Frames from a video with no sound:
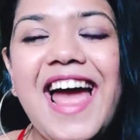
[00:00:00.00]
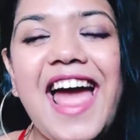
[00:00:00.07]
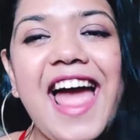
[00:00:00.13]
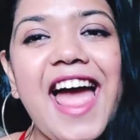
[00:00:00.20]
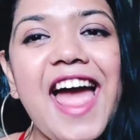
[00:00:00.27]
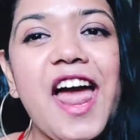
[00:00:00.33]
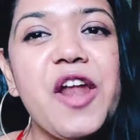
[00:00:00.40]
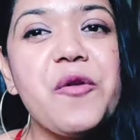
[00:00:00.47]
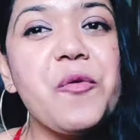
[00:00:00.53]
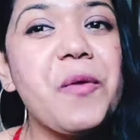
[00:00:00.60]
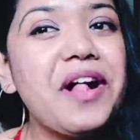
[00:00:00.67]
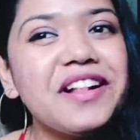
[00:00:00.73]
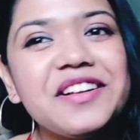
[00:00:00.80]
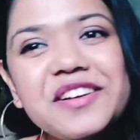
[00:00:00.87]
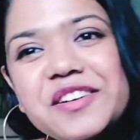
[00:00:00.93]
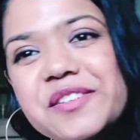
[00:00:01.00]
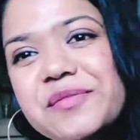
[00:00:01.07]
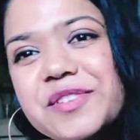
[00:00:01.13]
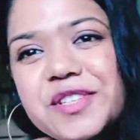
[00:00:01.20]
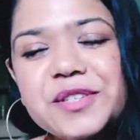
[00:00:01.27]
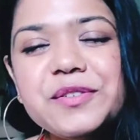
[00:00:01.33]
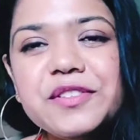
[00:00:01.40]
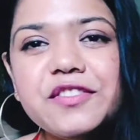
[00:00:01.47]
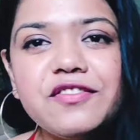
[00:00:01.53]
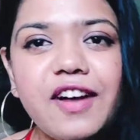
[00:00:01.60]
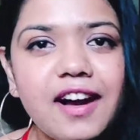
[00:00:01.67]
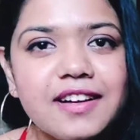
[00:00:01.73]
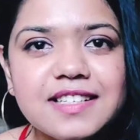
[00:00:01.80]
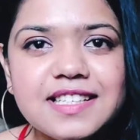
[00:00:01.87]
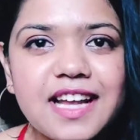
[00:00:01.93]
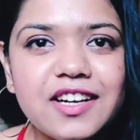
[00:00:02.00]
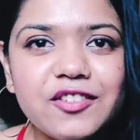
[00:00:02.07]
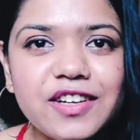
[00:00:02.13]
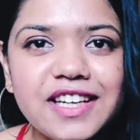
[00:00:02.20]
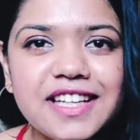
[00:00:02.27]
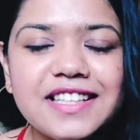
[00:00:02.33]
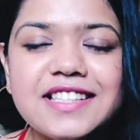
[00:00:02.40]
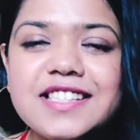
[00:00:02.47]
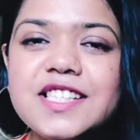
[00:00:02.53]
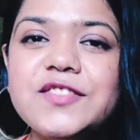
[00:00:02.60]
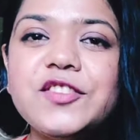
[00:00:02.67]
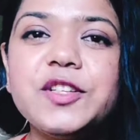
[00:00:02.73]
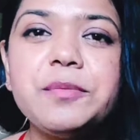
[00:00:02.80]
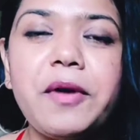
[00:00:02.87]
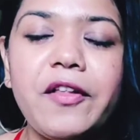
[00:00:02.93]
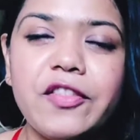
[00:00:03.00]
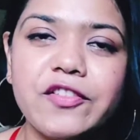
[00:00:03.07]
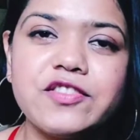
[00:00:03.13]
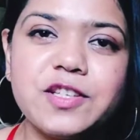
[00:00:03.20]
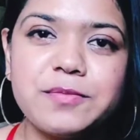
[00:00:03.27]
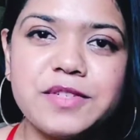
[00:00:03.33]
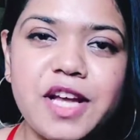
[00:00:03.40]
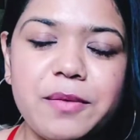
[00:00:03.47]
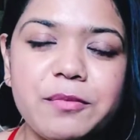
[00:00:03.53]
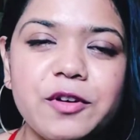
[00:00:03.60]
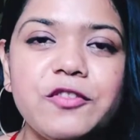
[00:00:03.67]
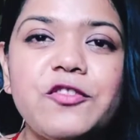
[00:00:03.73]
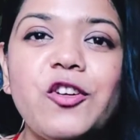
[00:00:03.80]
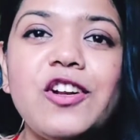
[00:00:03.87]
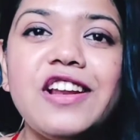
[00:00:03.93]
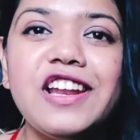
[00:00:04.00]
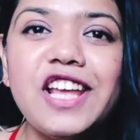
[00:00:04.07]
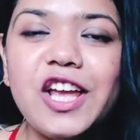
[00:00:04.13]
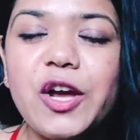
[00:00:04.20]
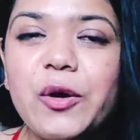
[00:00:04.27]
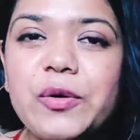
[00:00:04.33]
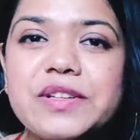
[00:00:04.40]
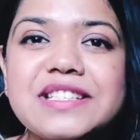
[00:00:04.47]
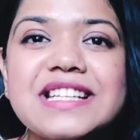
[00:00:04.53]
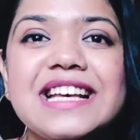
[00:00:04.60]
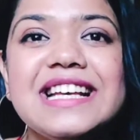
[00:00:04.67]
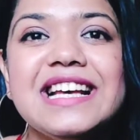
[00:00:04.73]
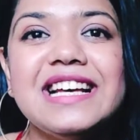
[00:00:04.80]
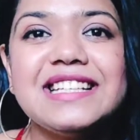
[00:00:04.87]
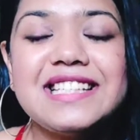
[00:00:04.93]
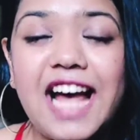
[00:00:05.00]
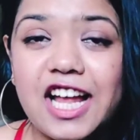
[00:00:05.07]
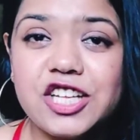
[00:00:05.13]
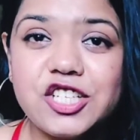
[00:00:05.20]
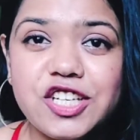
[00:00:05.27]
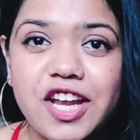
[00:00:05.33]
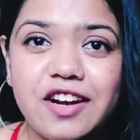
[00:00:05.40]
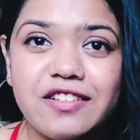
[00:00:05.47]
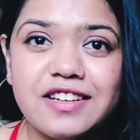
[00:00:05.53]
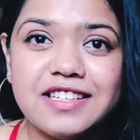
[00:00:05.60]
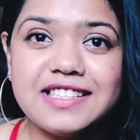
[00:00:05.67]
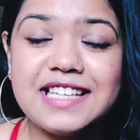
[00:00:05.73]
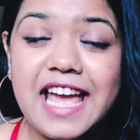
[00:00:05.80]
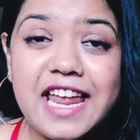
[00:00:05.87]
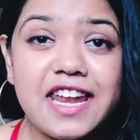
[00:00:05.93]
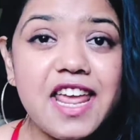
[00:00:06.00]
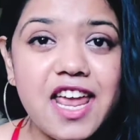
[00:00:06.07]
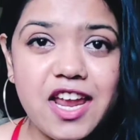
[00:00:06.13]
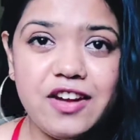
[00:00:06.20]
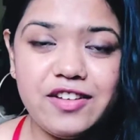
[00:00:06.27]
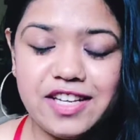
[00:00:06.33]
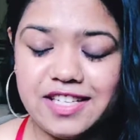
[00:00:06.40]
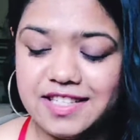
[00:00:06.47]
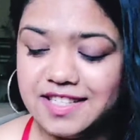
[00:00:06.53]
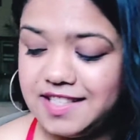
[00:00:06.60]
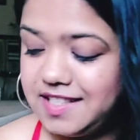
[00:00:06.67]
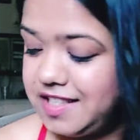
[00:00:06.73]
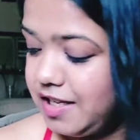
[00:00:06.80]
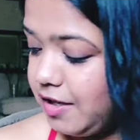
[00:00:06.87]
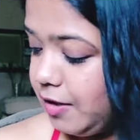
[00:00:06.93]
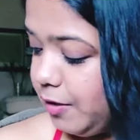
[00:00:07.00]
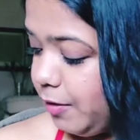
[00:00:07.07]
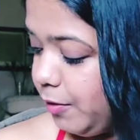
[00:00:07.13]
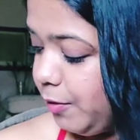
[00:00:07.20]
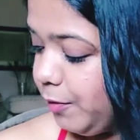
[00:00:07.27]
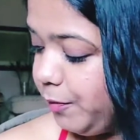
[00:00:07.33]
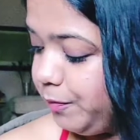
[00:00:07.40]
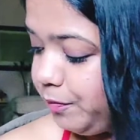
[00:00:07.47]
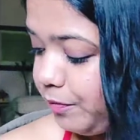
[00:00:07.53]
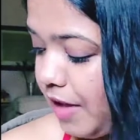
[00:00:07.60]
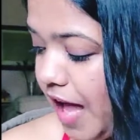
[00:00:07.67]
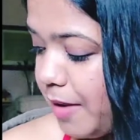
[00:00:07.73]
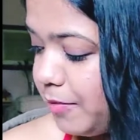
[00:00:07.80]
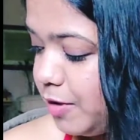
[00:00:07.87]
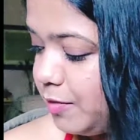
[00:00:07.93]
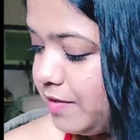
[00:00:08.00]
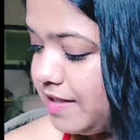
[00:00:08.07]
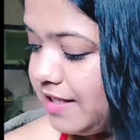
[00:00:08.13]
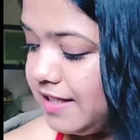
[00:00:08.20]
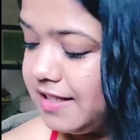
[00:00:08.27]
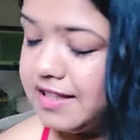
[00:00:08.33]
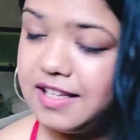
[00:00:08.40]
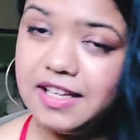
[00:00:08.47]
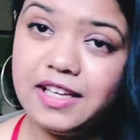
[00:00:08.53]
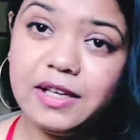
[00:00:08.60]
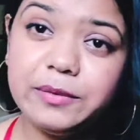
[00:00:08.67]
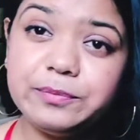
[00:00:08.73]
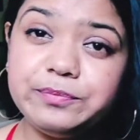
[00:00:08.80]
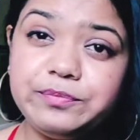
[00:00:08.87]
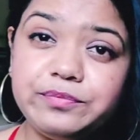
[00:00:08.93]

And welcome to the fire sign reading. This is for the month of September for Leos, Sagittarius and Aries. So I'm using the